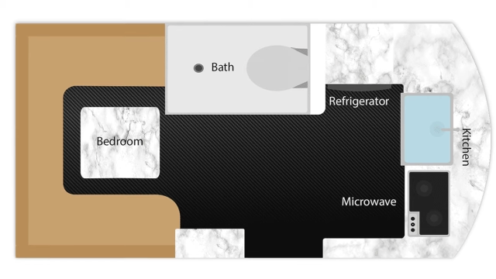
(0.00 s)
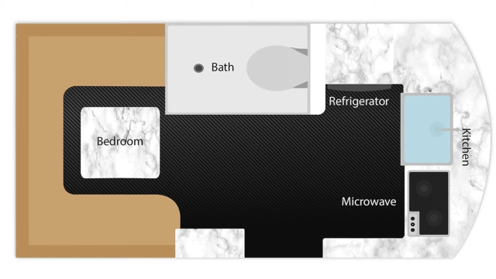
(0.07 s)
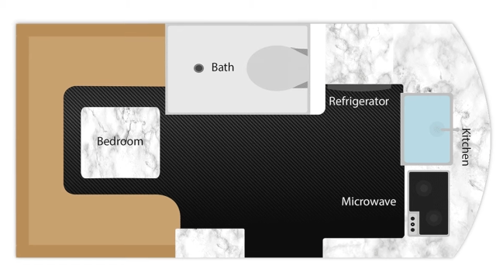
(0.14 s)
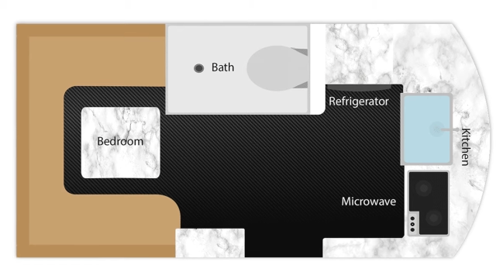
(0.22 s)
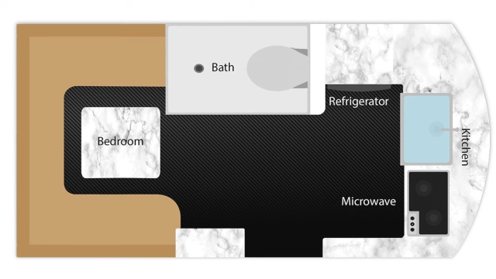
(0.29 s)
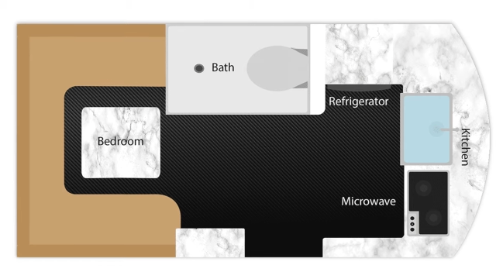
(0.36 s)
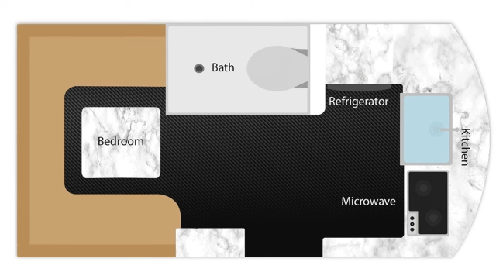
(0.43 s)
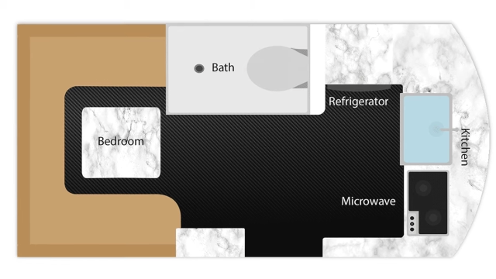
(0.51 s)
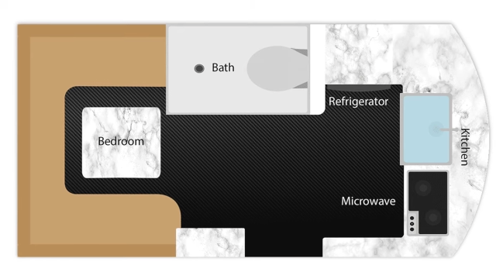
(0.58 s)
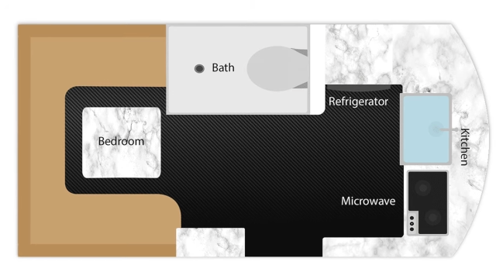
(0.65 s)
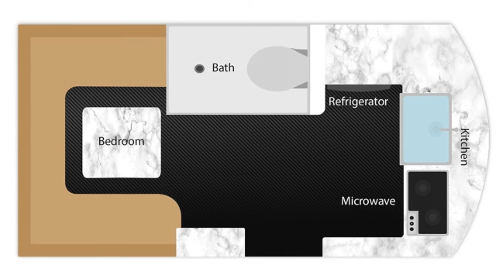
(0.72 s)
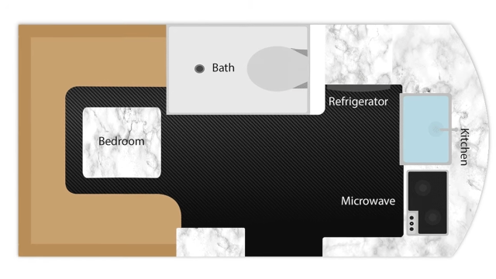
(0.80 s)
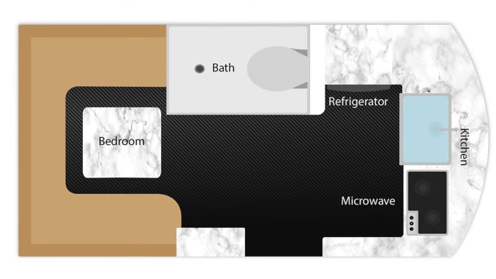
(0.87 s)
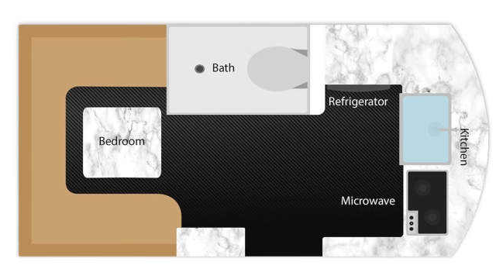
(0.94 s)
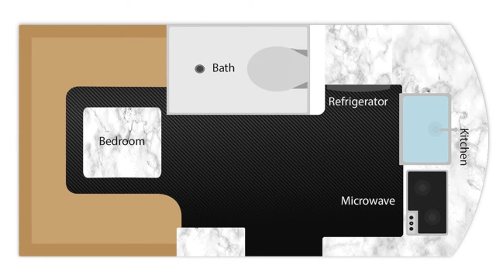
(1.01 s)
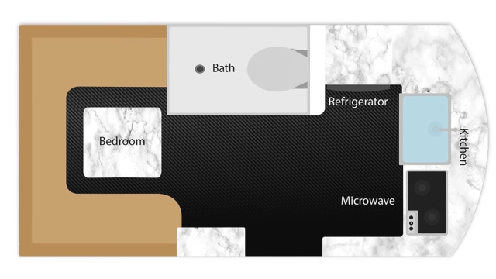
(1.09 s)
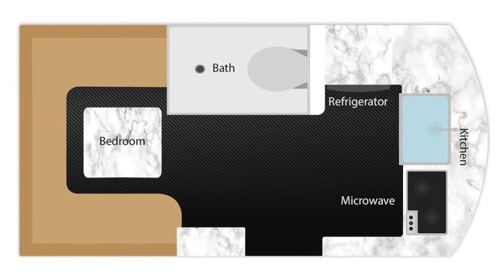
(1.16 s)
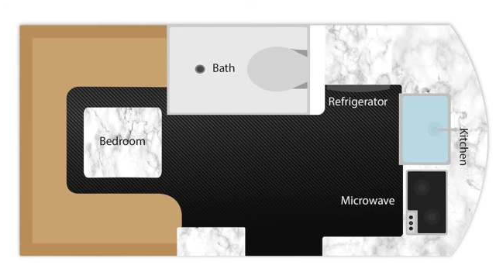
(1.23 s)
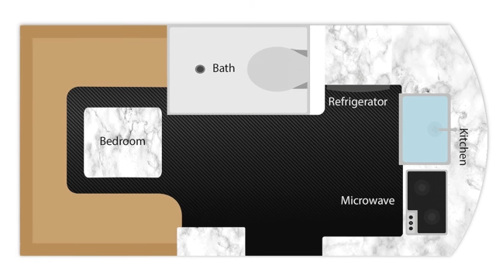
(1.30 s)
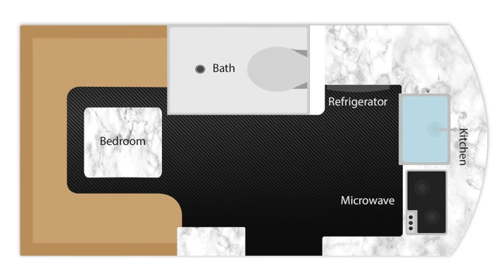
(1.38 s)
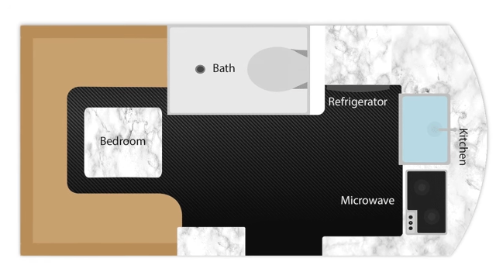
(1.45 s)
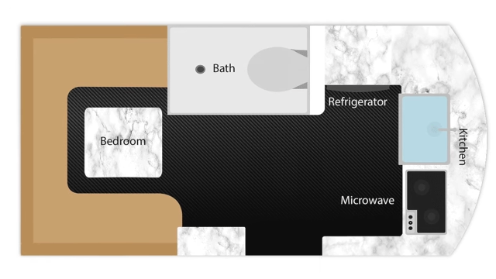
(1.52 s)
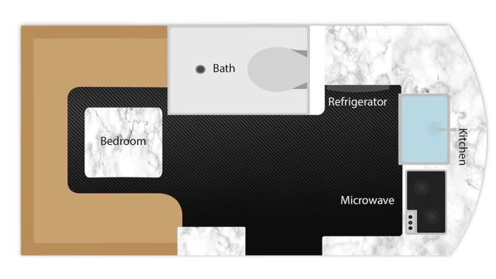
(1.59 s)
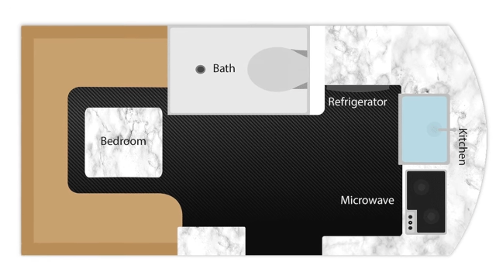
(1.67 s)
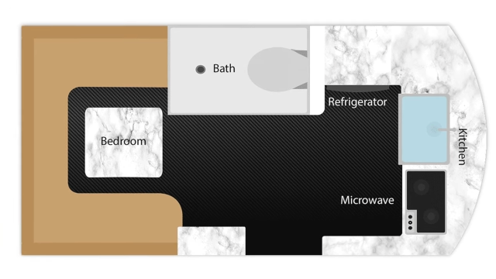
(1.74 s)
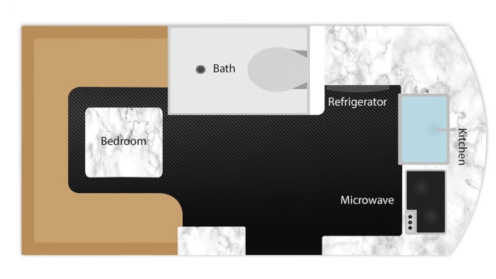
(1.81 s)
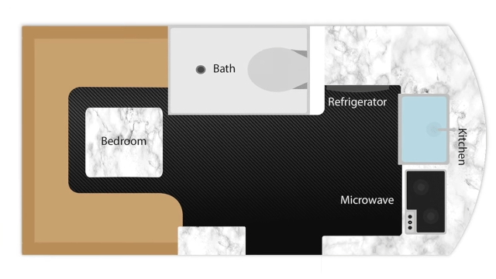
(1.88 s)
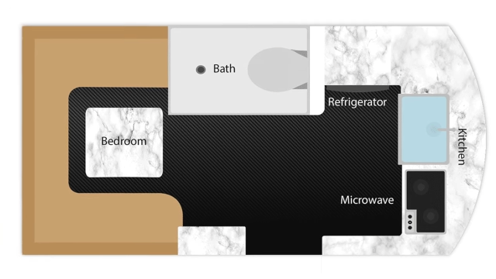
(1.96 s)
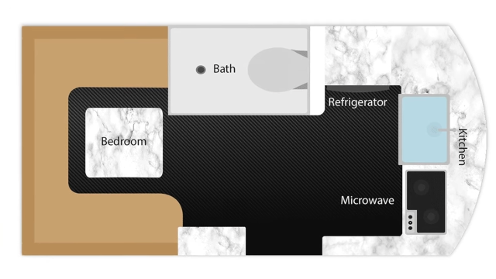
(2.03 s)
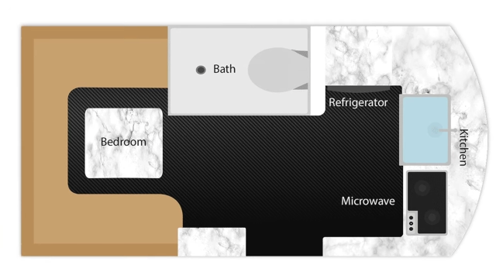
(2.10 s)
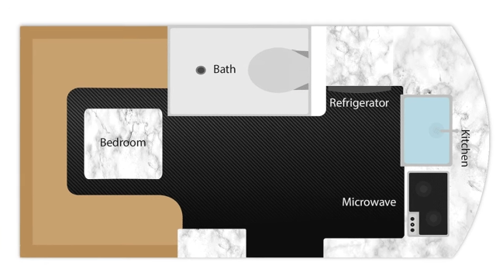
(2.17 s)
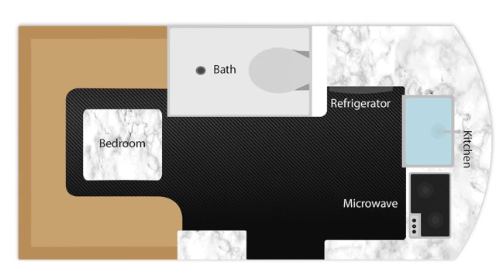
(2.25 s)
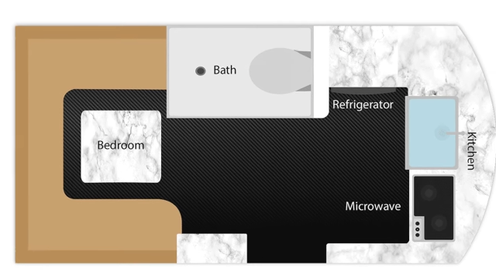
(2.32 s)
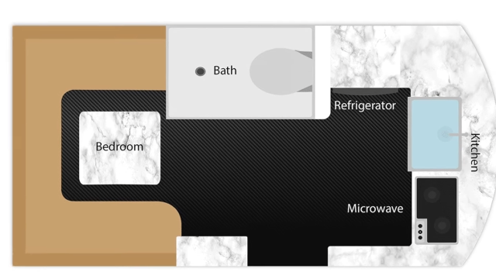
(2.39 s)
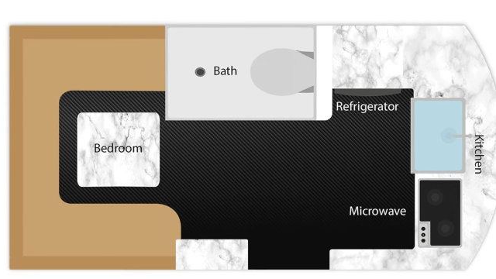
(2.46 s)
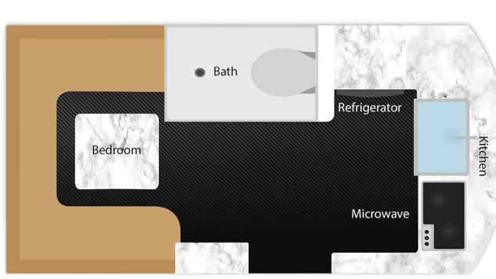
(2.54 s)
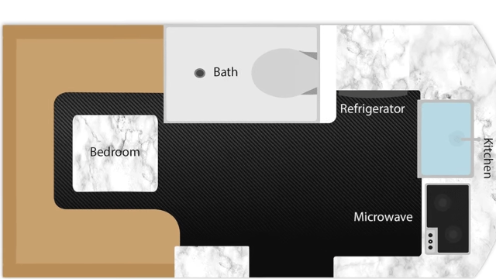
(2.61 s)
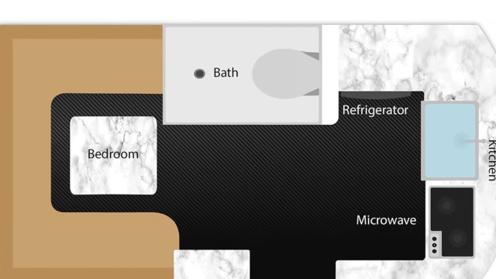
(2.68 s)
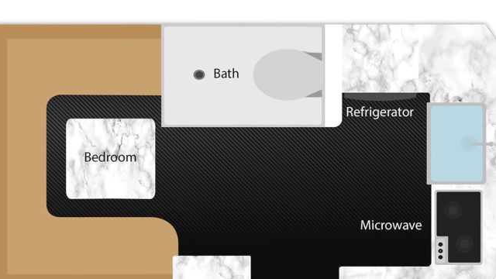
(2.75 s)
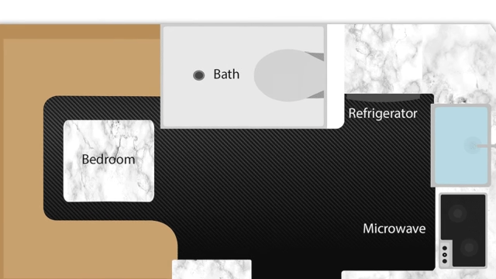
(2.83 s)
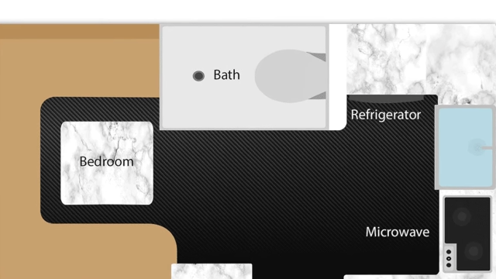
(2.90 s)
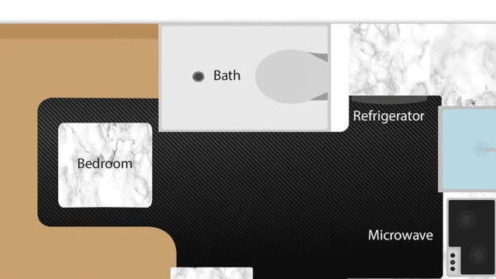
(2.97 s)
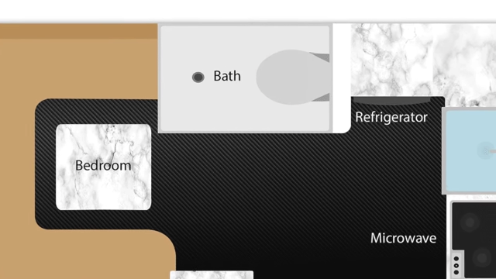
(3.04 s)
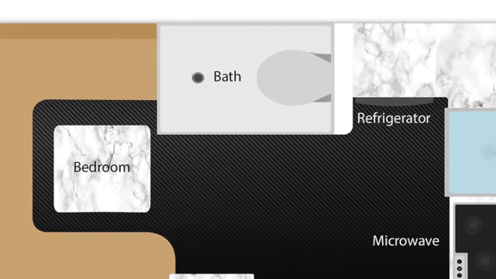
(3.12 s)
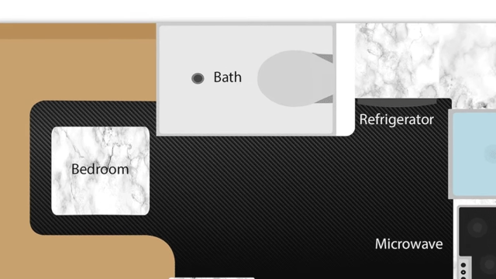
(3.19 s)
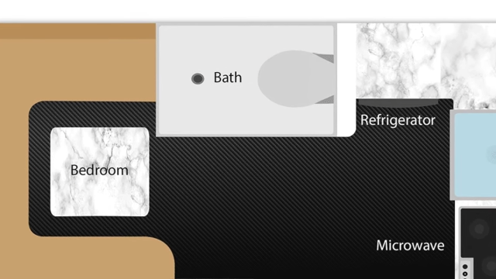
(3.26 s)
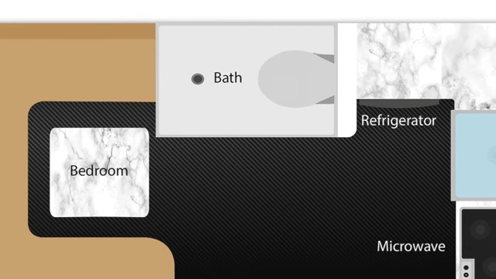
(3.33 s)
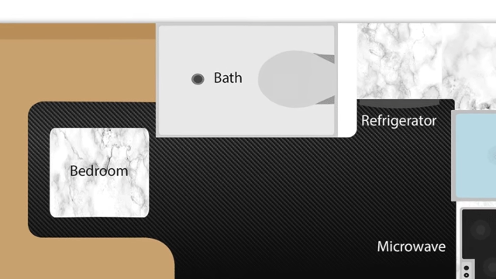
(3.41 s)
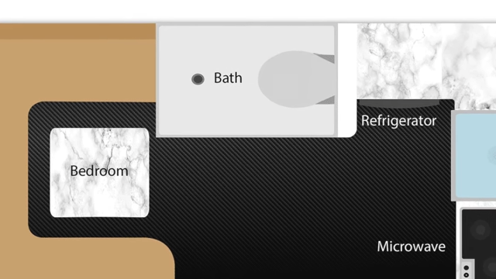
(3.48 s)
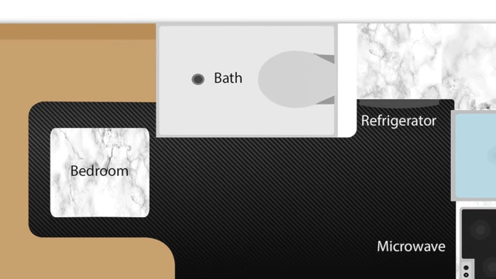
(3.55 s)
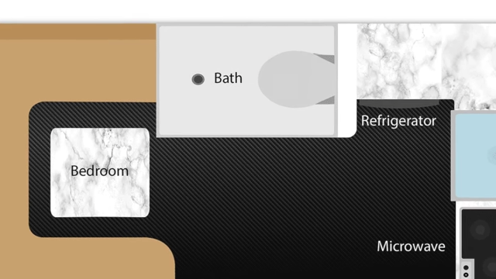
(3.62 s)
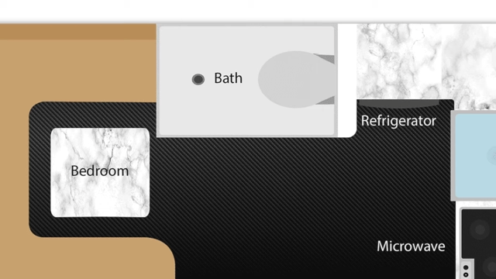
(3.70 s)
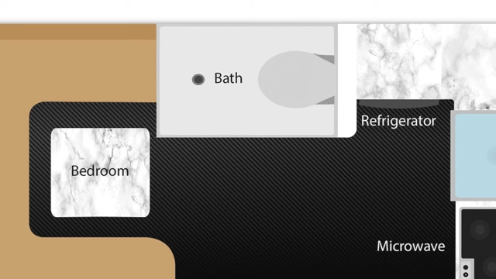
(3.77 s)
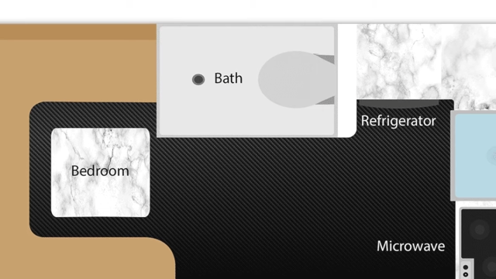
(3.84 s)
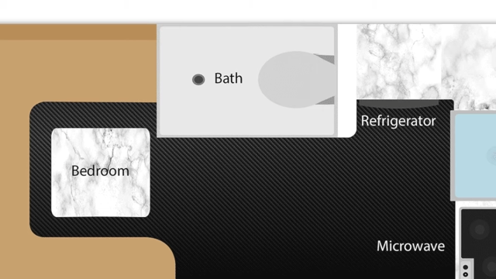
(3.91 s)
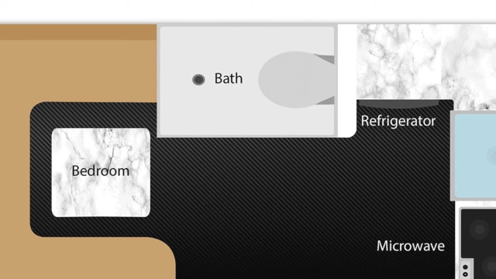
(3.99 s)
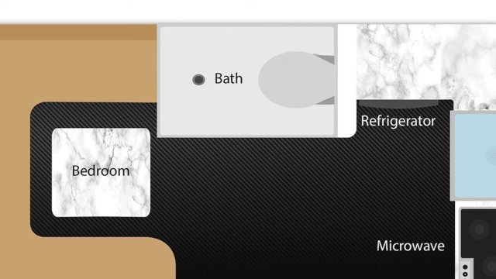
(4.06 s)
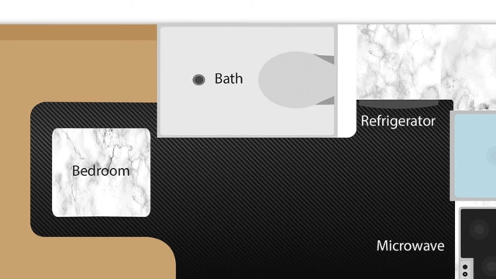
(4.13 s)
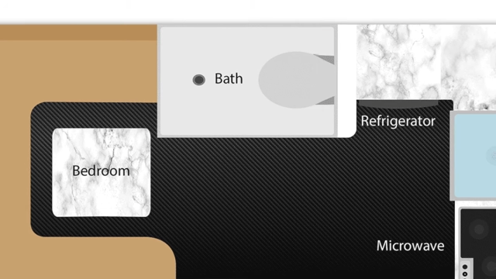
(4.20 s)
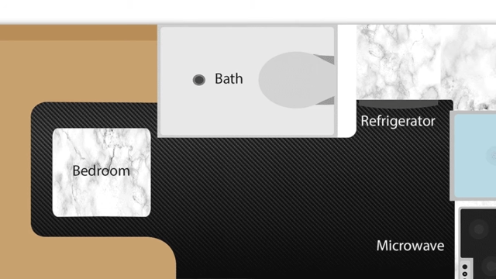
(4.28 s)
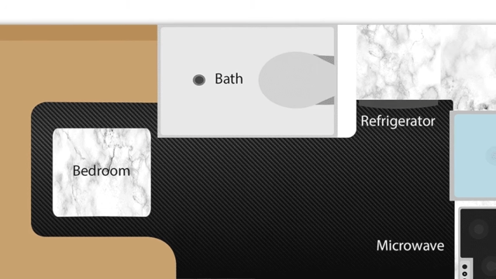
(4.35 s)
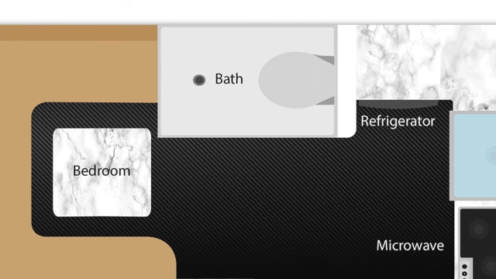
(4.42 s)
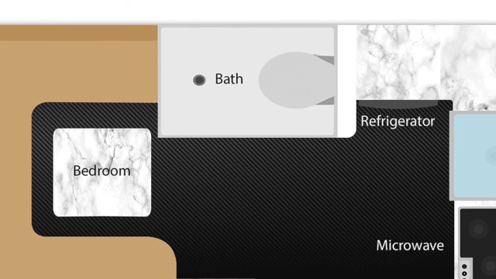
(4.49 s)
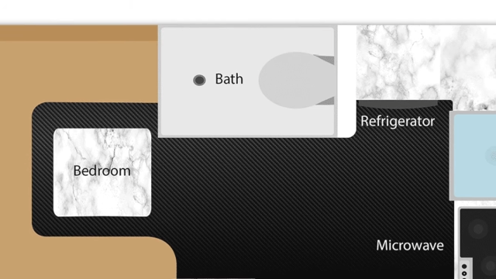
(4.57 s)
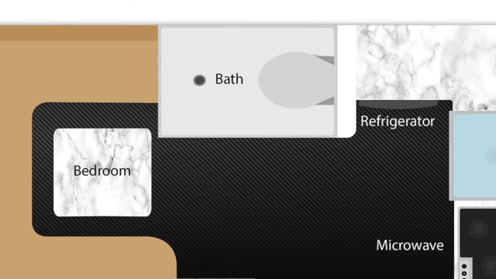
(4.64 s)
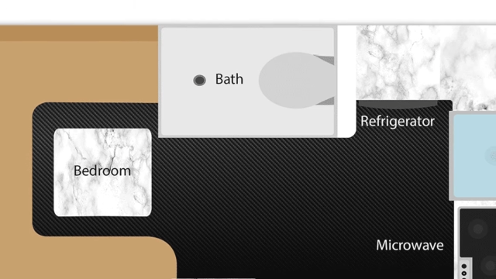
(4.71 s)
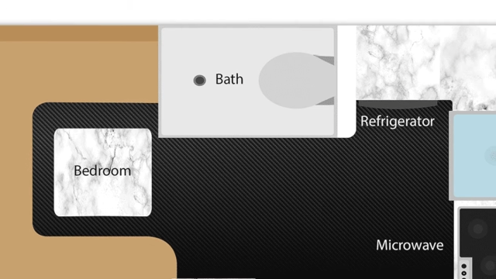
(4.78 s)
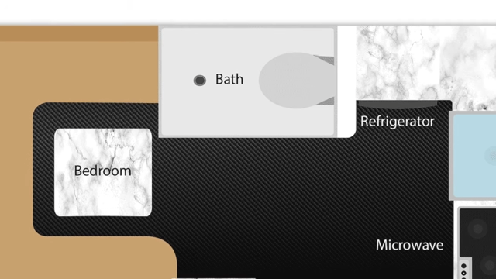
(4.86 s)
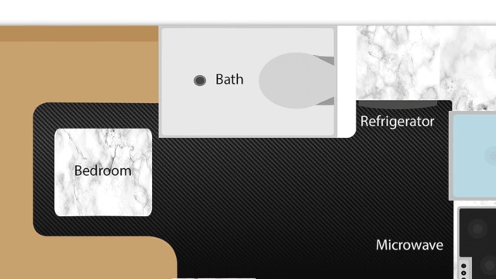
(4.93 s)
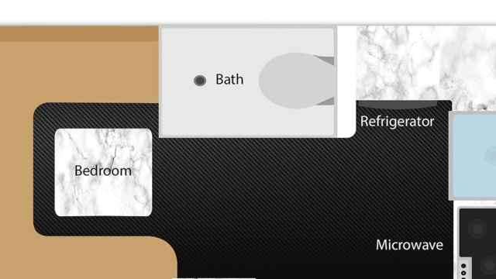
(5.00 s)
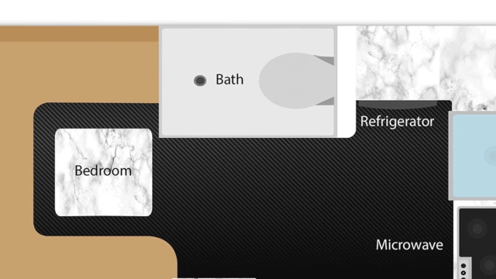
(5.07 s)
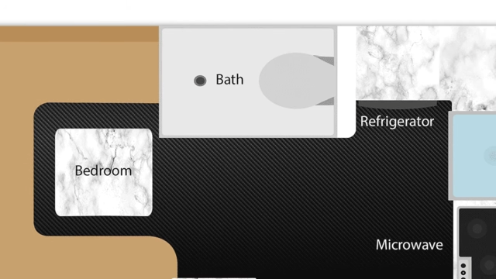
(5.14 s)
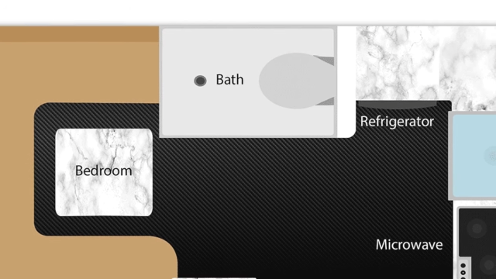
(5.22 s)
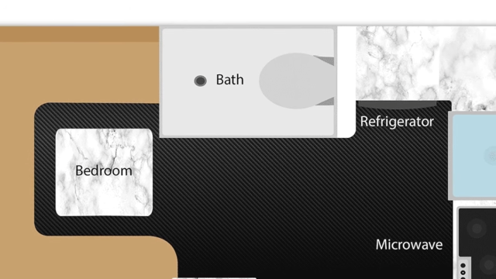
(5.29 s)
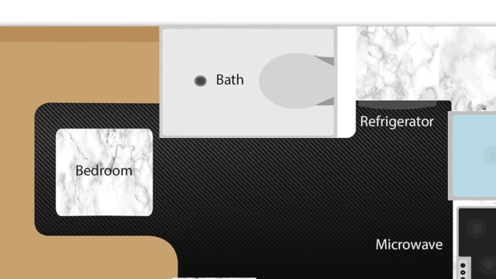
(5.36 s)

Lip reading: (no speaker visible)